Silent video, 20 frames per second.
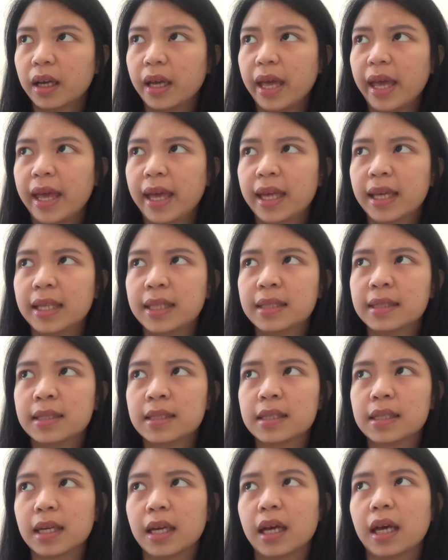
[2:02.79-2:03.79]

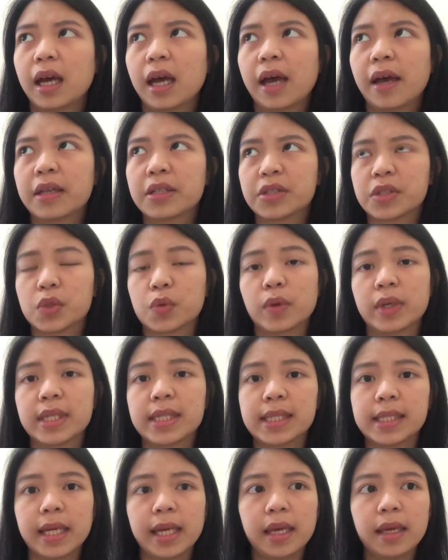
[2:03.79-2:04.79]
And I just want to
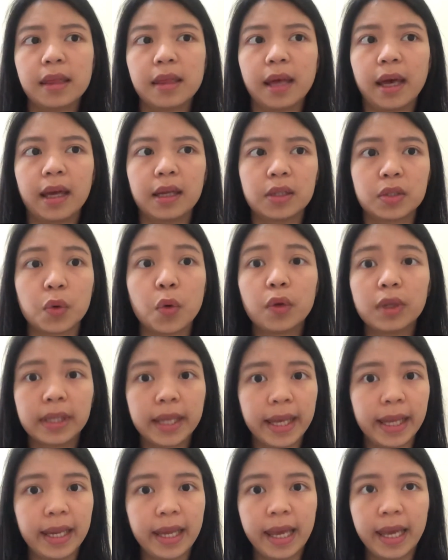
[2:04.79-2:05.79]
say that don't
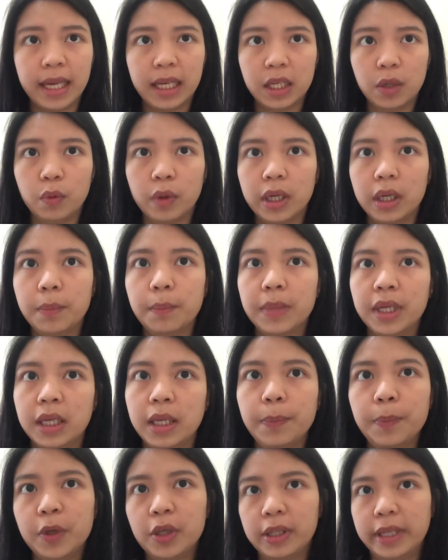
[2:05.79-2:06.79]
let anyone
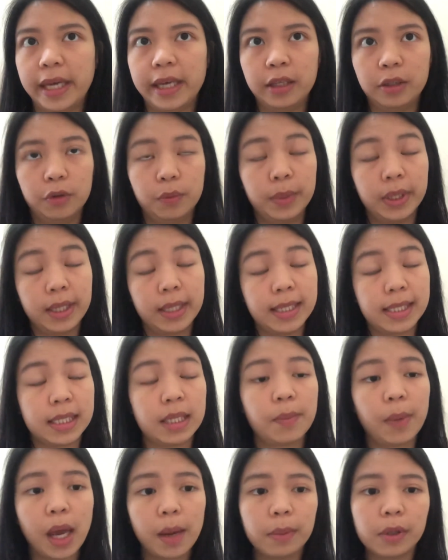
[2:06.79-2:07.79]
manipulate you because
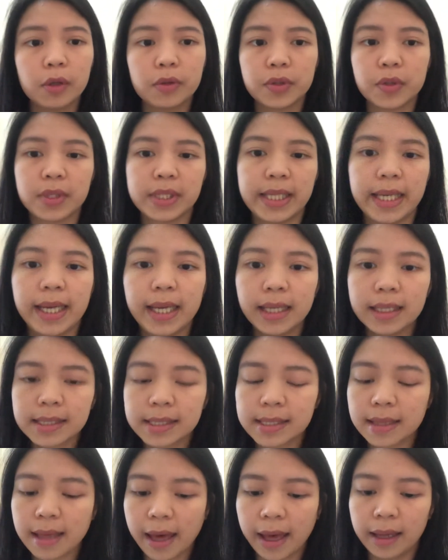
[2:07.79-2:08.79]
the Bible also says
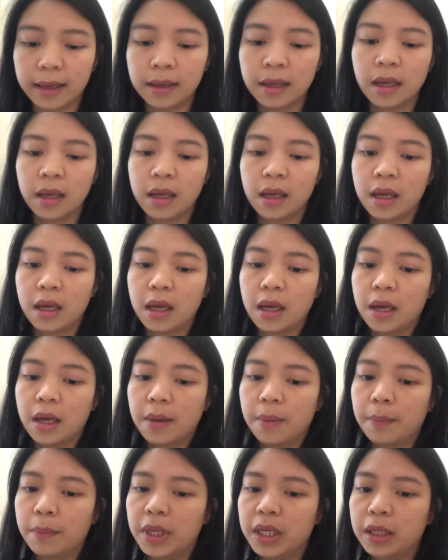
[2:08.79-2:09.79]
that
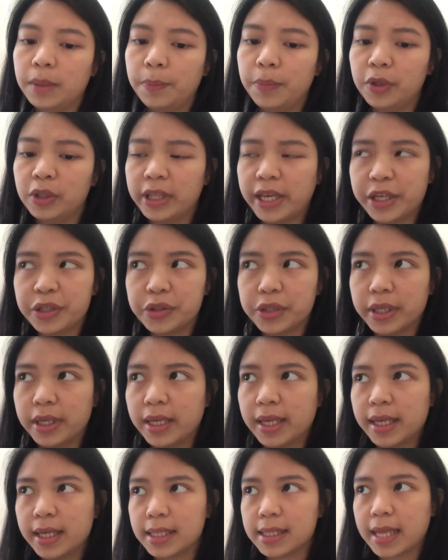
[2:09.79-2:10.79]
manipulation
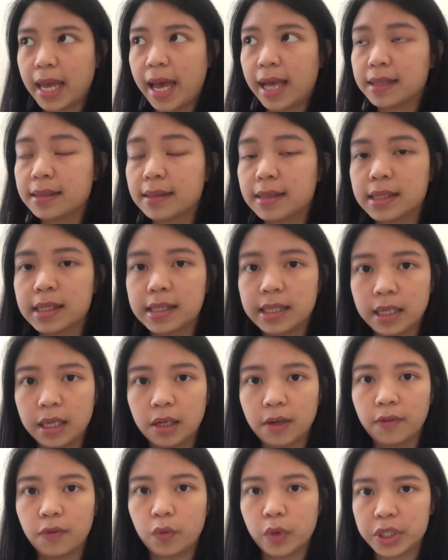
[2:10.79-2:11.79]
is as the sin
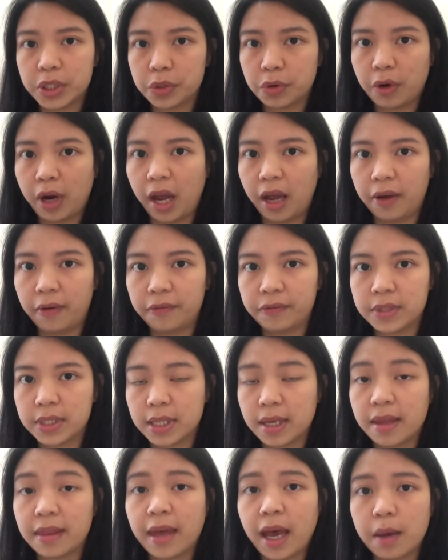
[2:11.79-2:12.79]
of witchcraft.
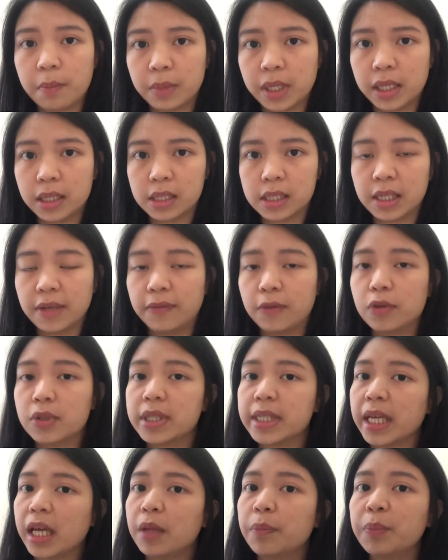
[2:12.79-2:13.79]
That means if you
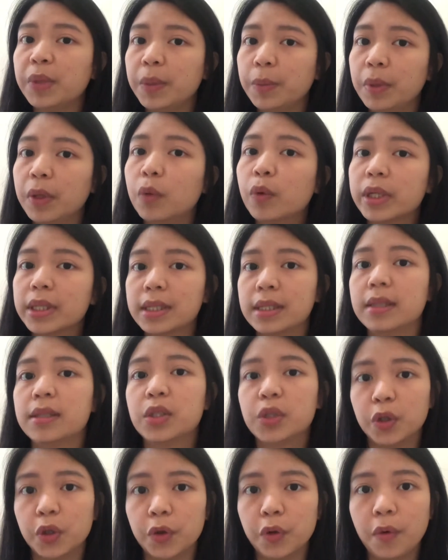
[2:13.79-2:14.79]
tell people what to
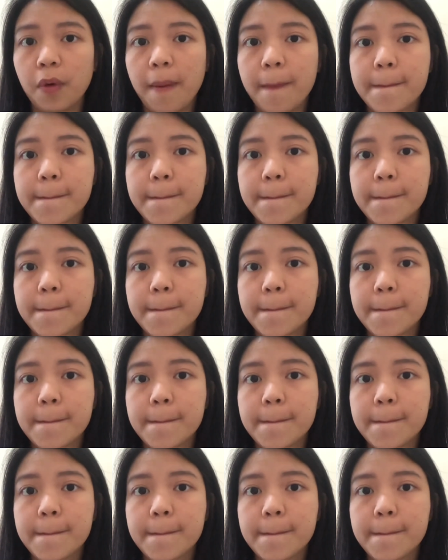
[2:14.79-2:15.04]
do,